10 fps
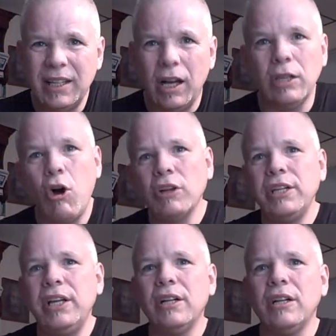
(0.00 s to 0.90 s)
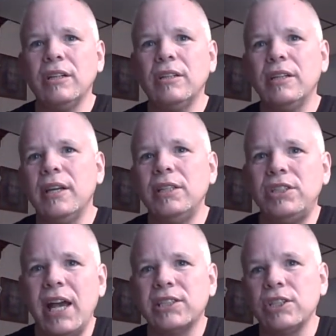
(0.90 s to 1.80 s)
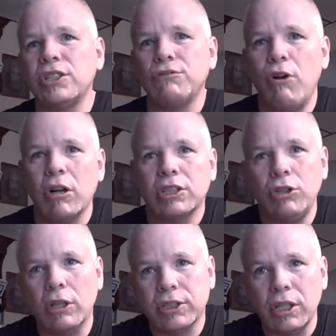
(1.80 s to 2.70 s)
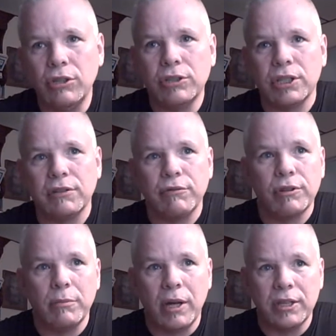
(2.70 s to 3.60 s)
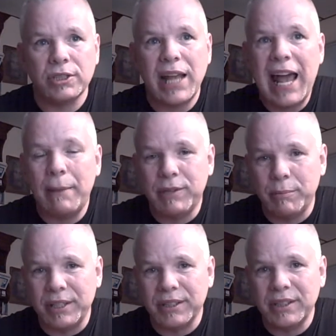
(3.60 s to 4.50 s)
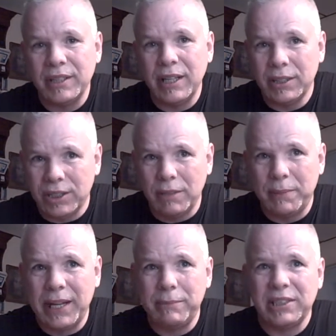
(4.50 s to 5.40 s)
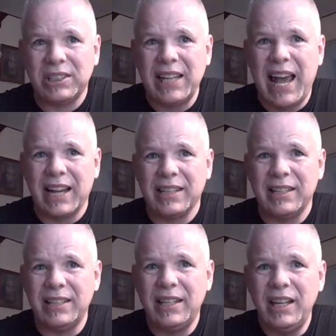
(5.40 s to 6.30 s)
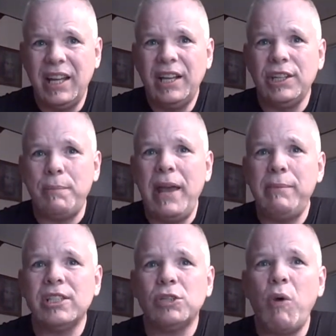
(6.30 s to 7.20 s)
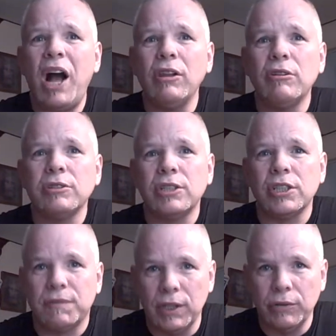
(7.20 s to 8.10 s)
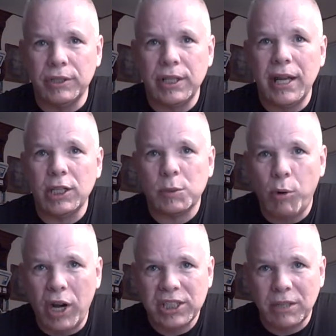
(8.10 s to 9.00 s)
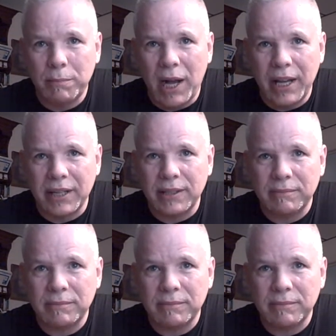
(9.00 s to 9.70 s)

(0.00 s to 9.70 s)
A long needle injects a strong salt solution through the mother's abdomen into the baby's sac. The baby swallows this fluid and is poisoned by it.